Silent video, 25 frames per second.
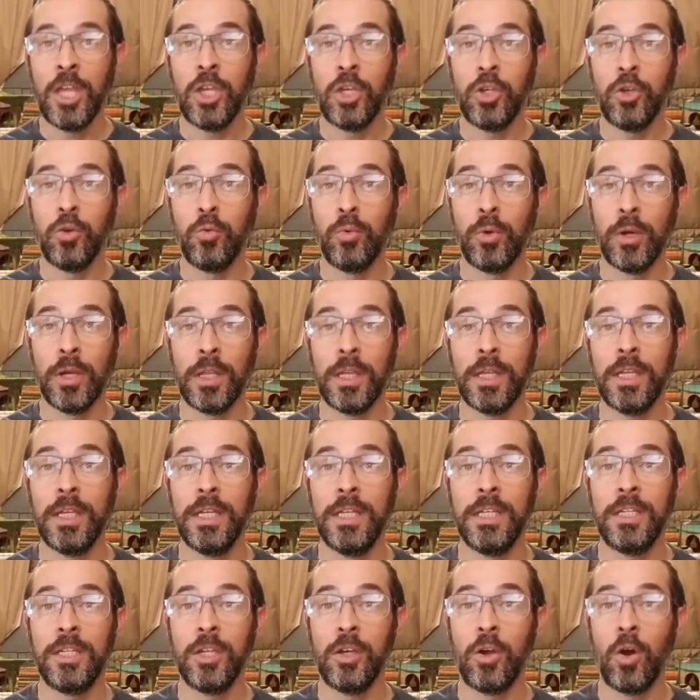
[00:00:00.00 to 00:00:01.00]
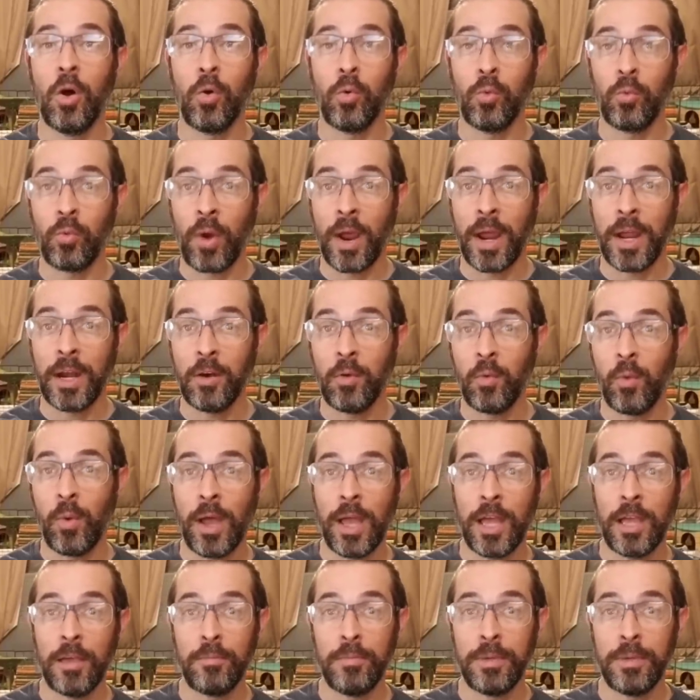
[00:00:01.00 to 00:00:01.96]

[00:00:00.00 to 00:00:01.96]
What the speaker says: You really need to go right away,